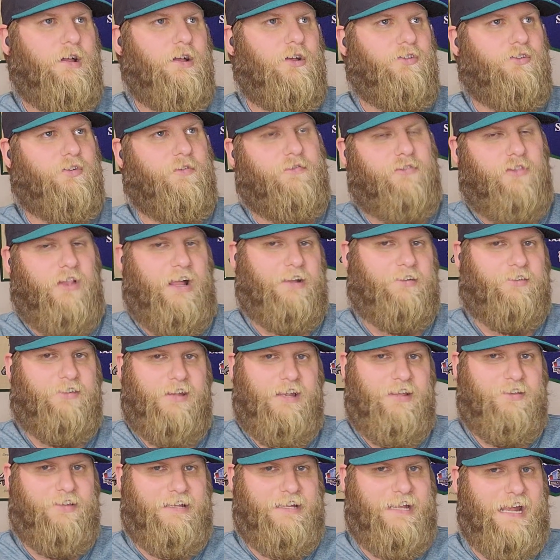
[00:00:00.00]
So
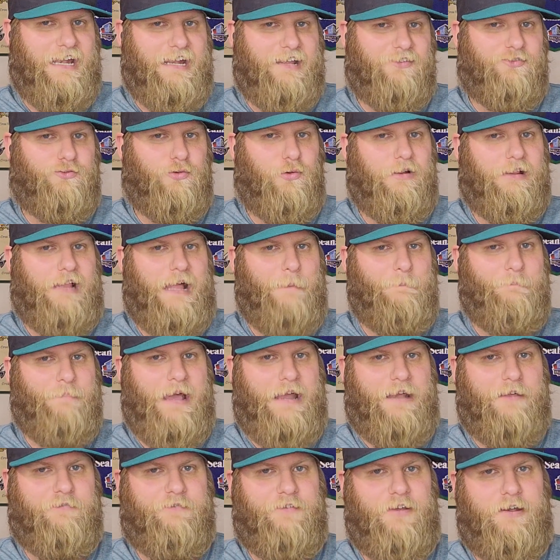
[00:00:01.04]
Flexen isn't getting sort of that
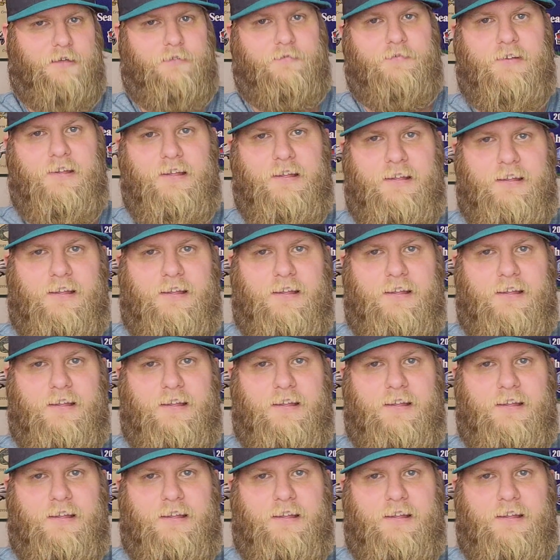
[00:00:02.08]
benefit of